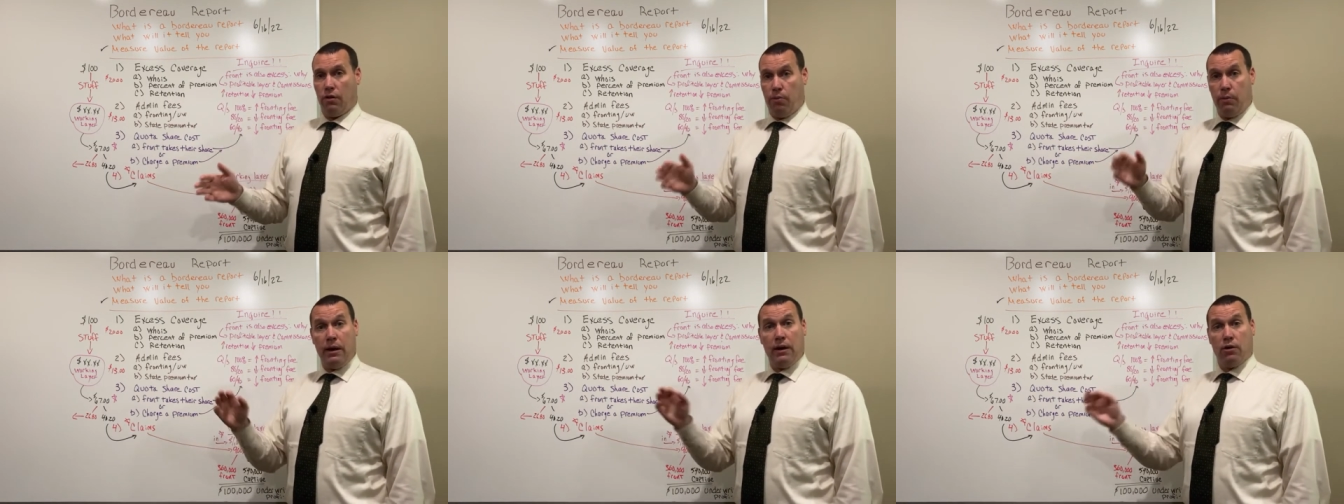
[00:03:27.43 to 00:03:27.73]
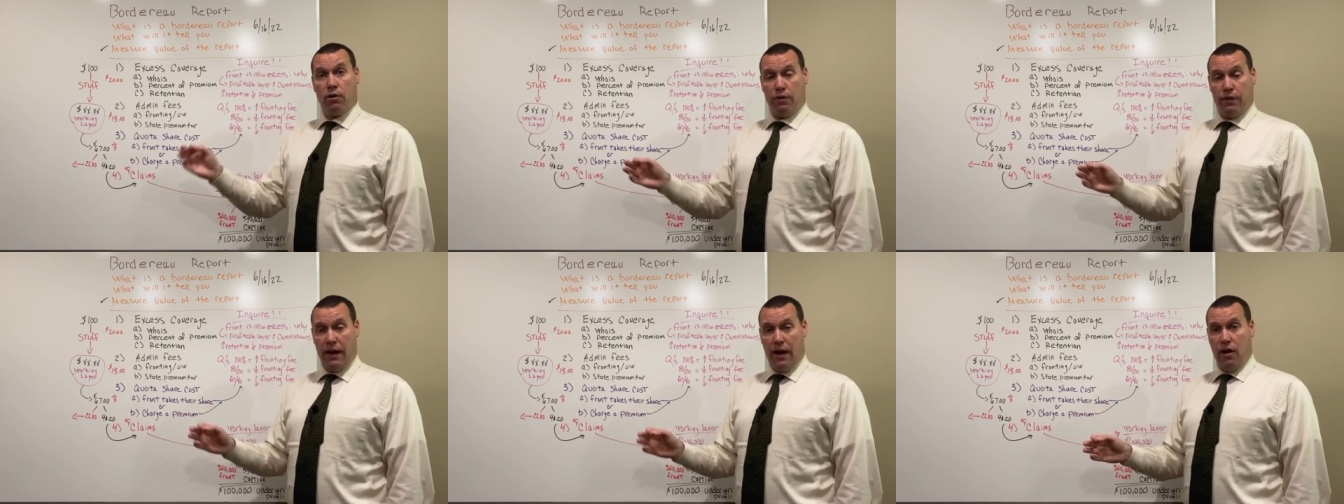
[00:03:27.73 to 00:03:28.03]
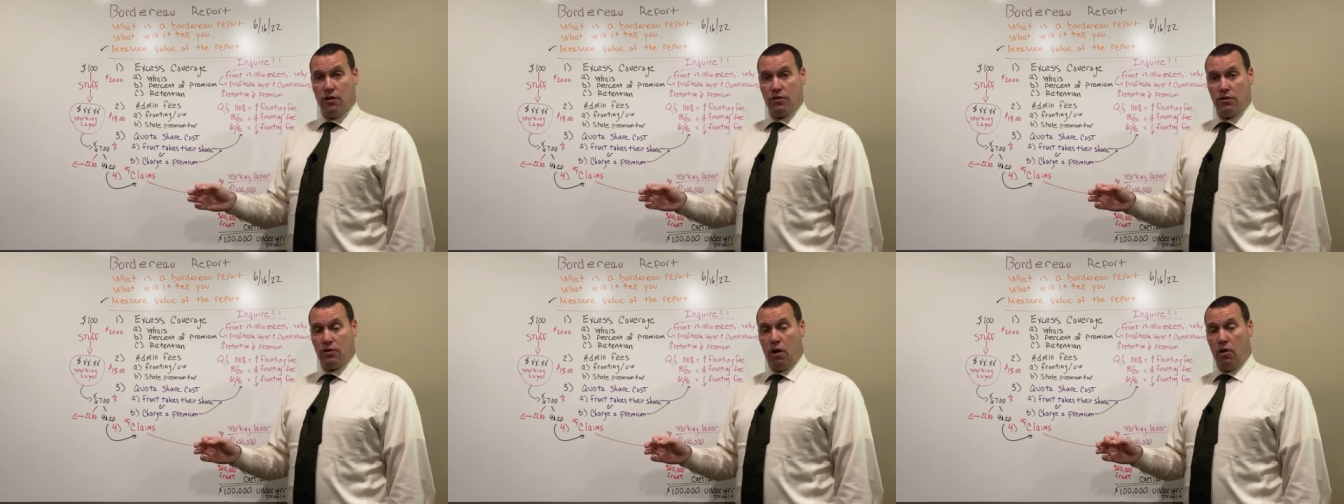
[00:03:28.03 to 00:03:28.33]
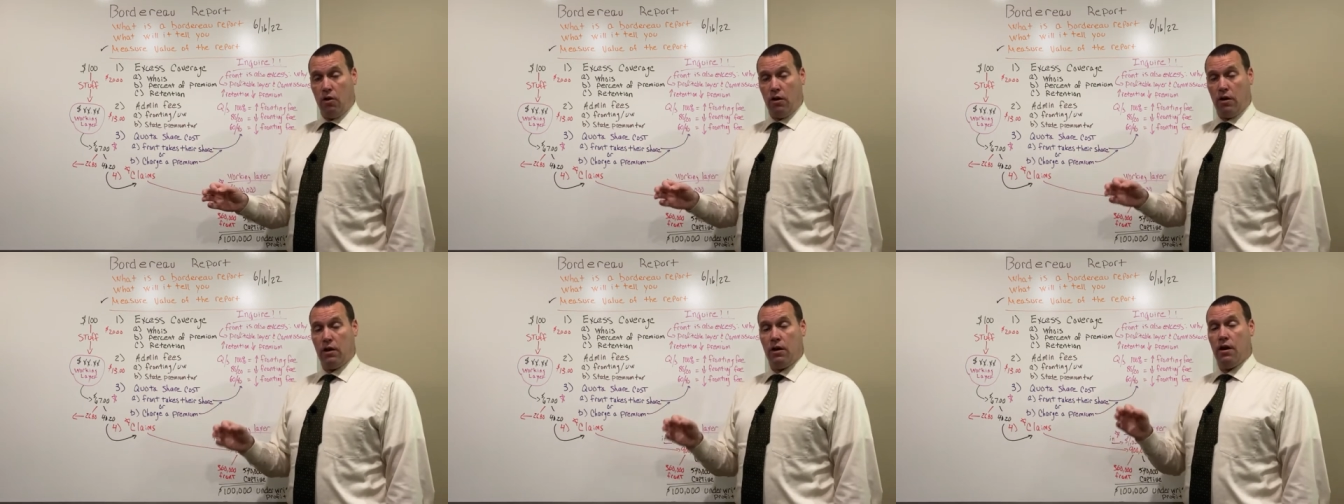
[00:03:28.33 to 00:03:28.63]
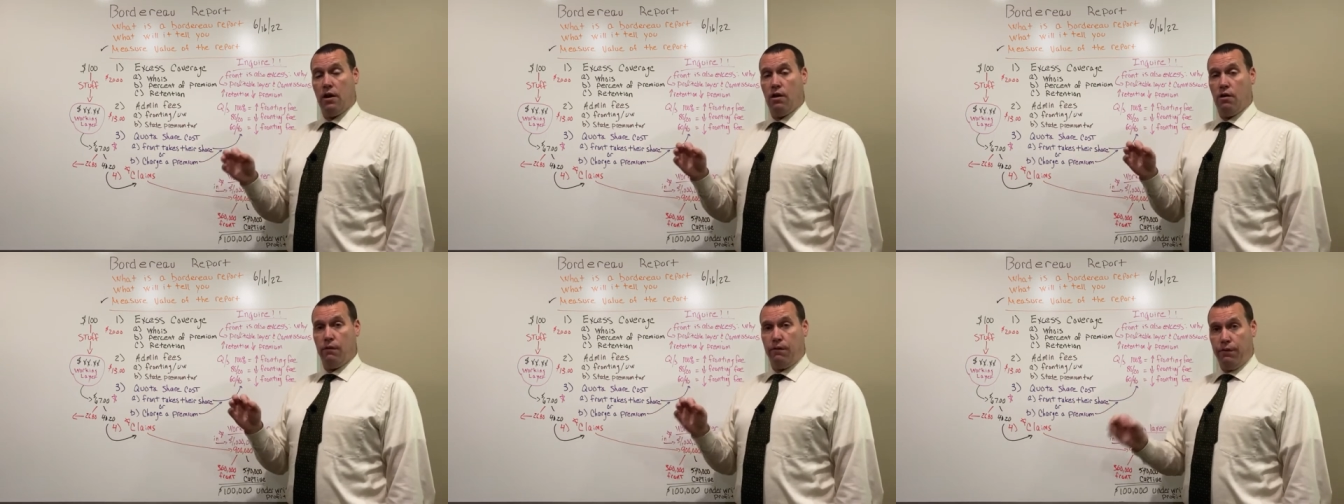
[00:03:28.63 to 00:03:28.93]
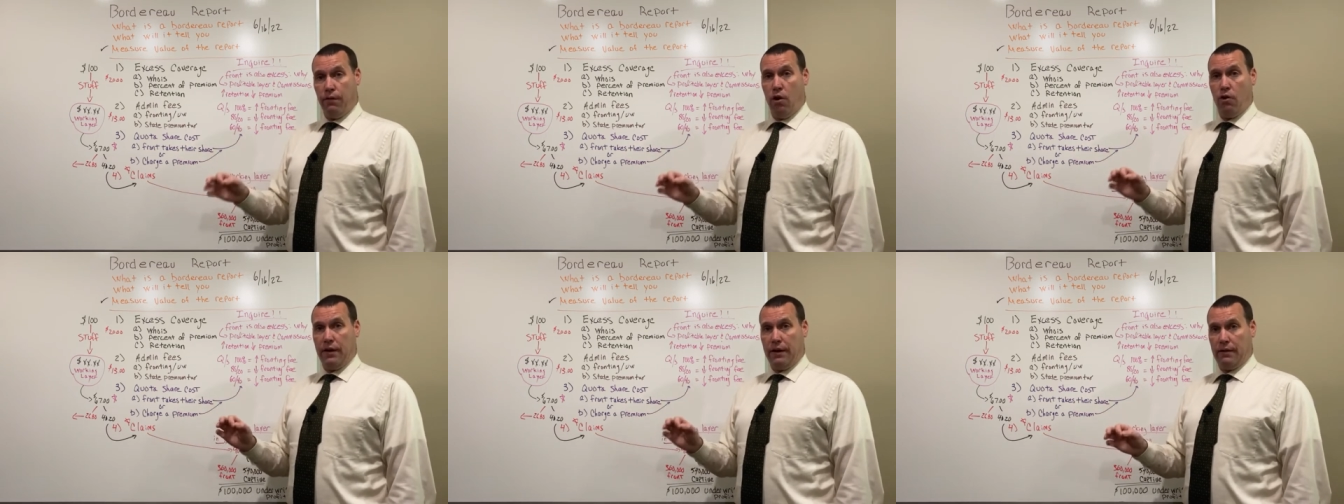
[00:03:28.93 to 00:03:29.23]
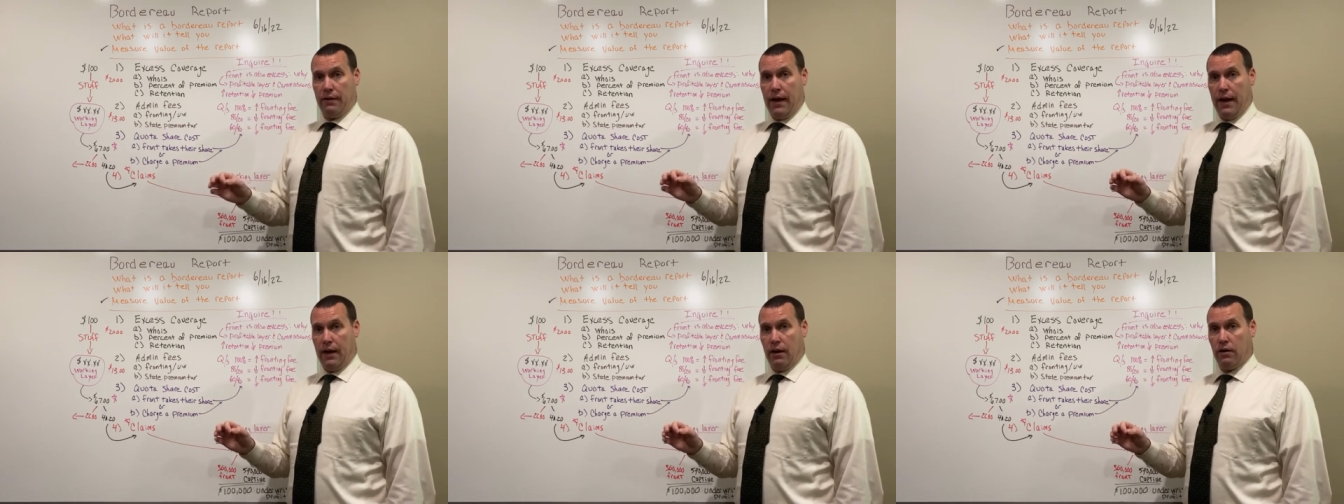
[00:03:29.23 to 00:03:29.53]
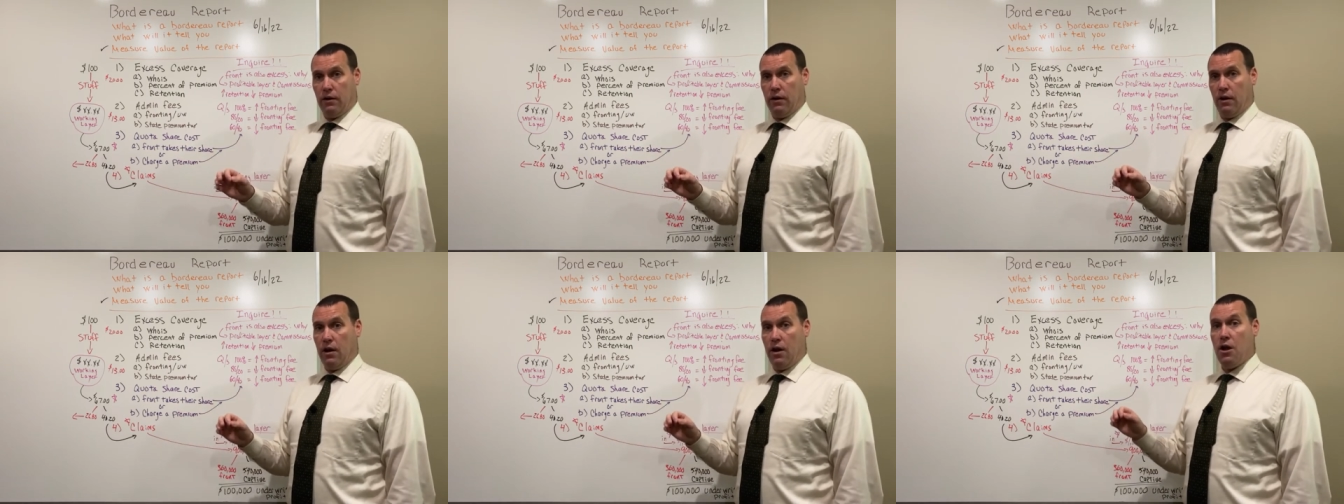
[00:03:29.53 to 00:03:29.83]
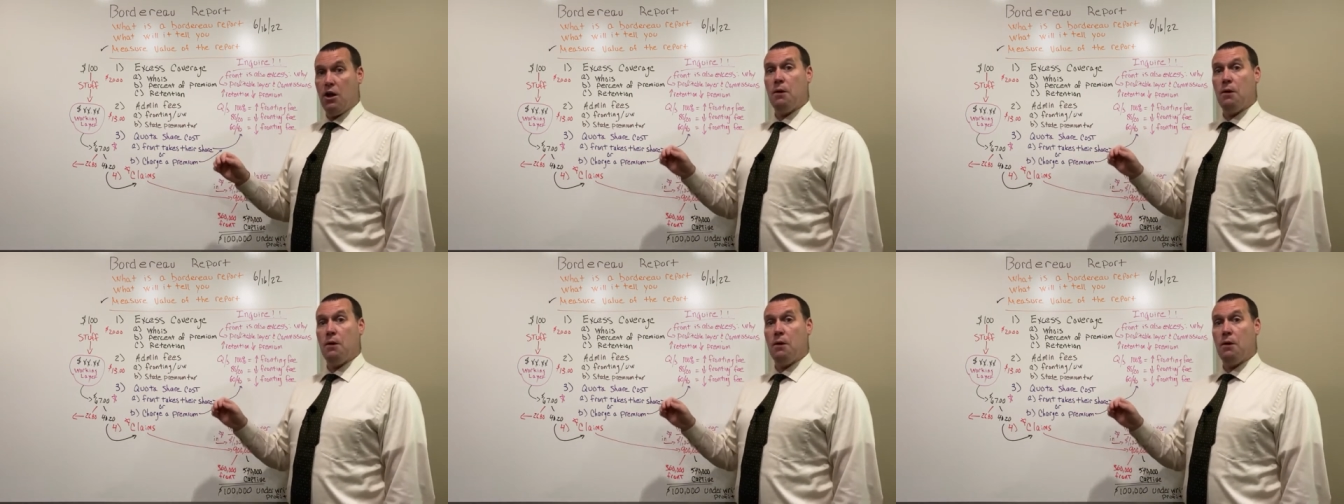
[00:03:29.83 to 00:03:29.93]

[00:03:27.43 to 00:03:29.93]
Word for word: $300,000 floating layer,